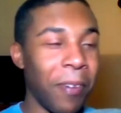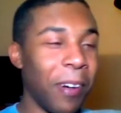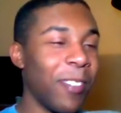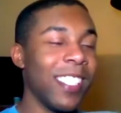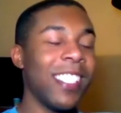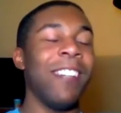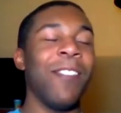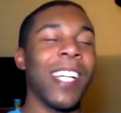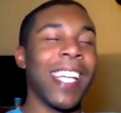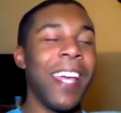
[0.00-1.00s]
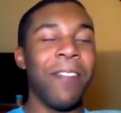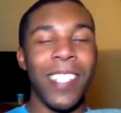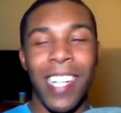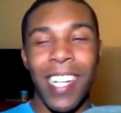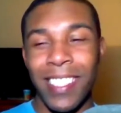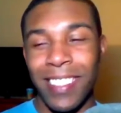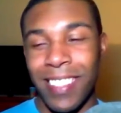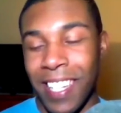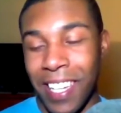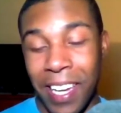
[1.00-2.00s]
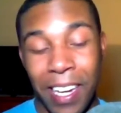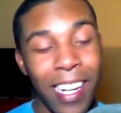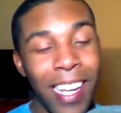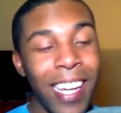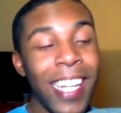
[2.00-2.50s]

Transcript: but when it came to his singing,